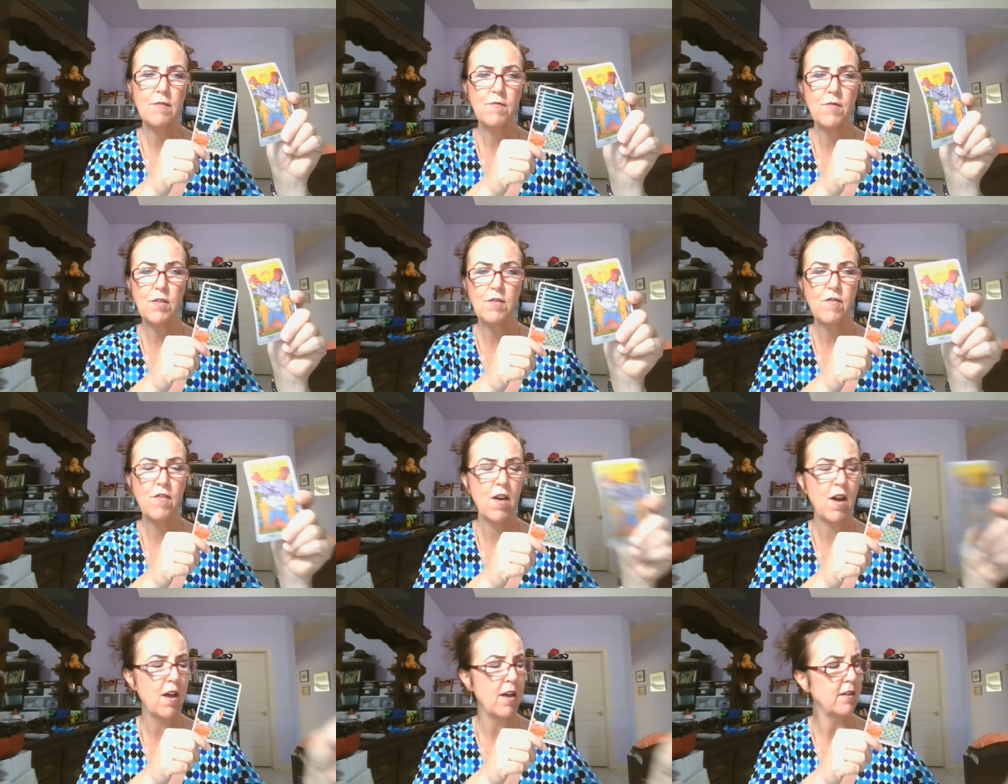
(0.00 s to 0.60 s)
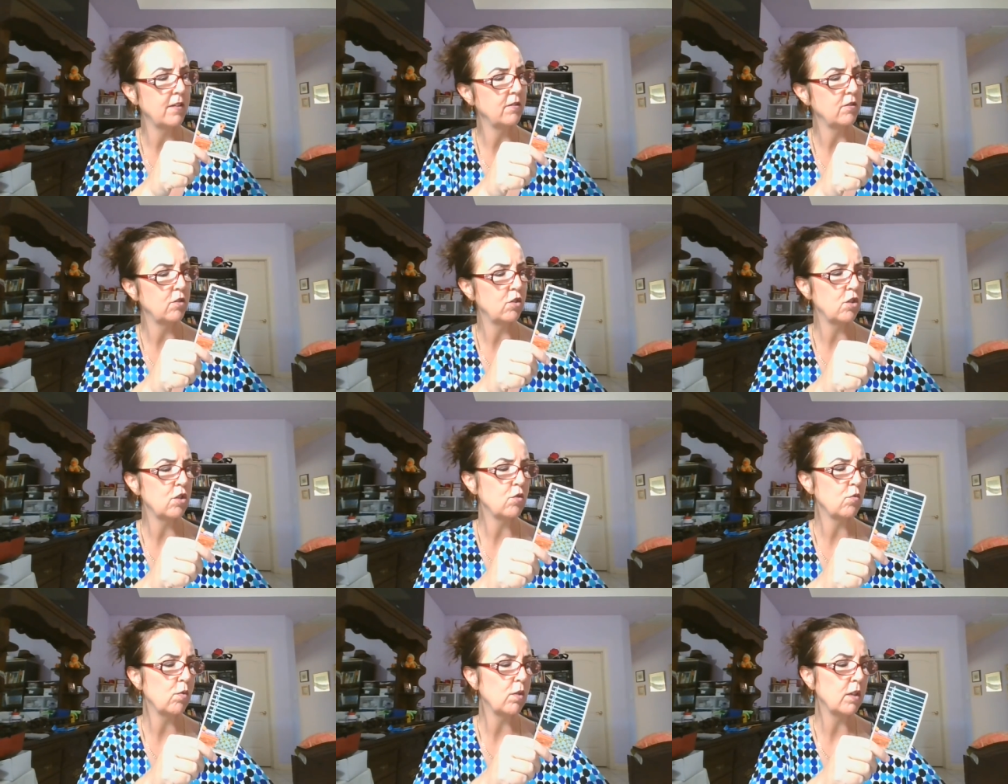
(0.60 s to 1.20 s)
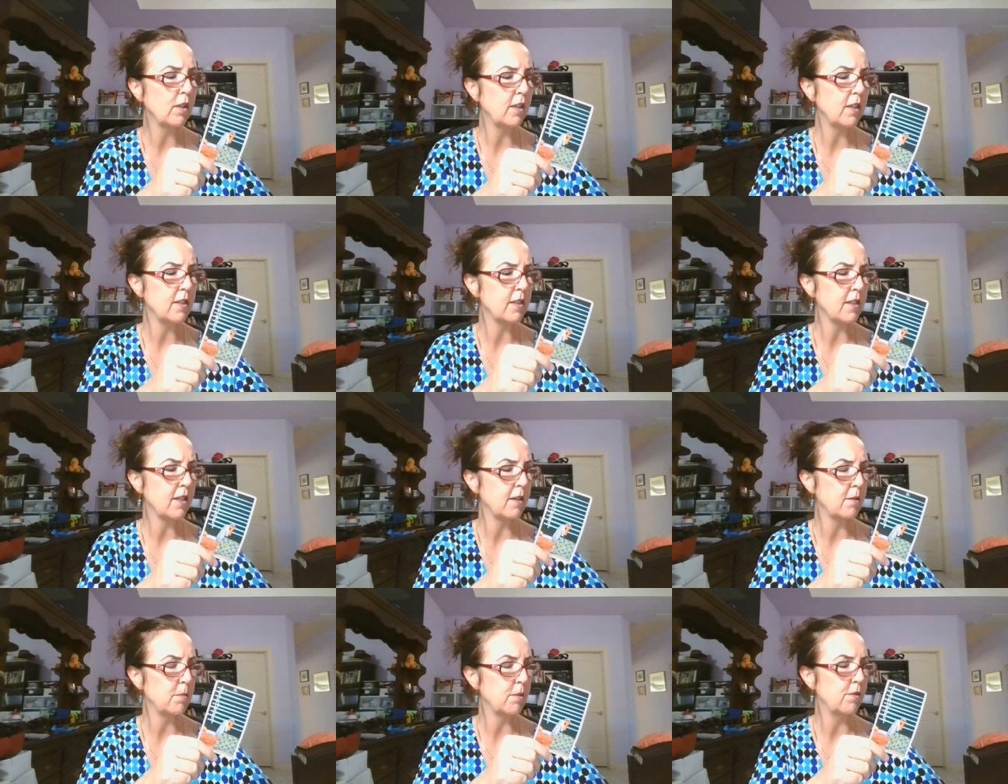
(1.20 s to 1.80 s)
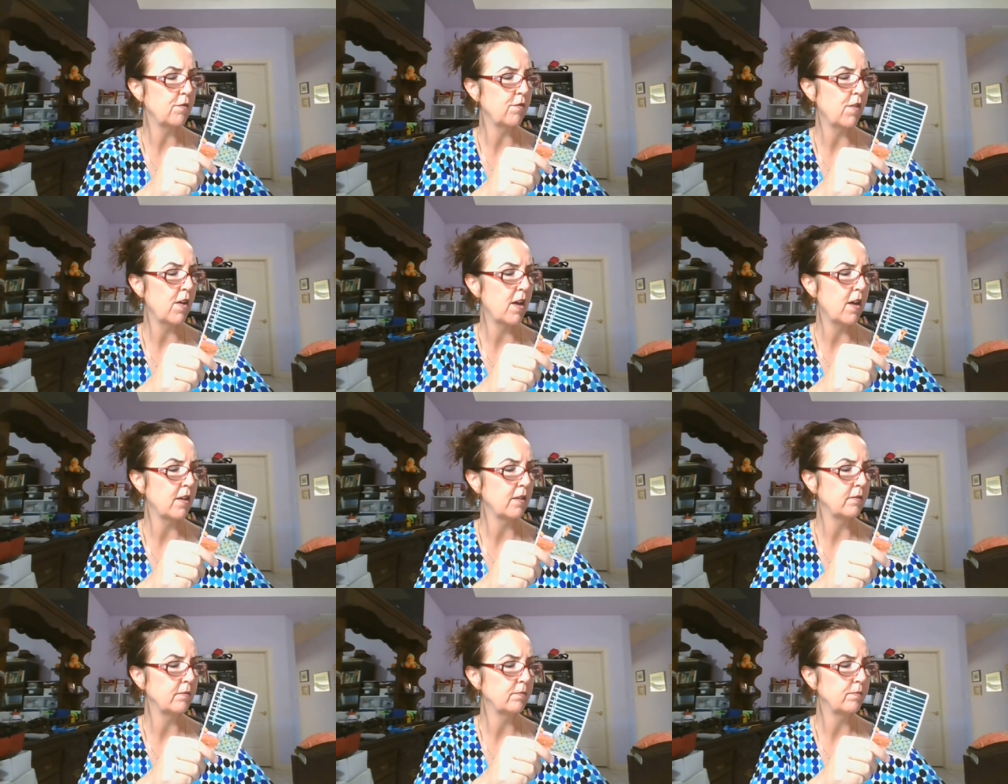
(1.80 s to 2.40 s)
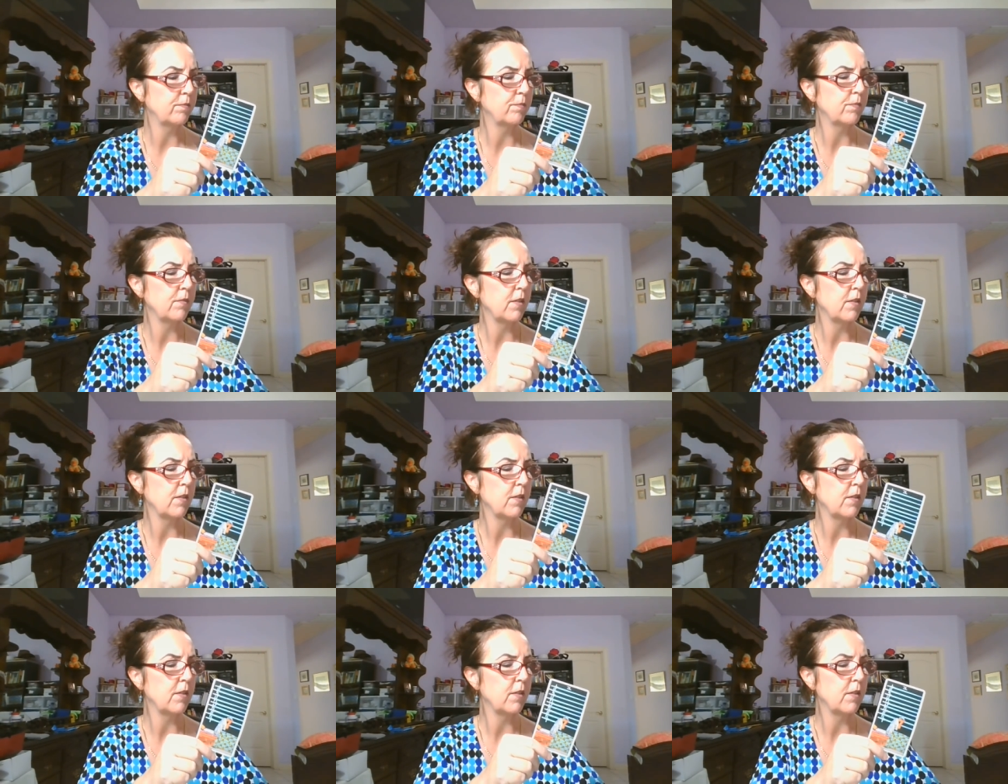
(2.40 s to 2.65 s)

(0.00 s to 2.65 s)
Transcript: to be fine. She really is going to be fine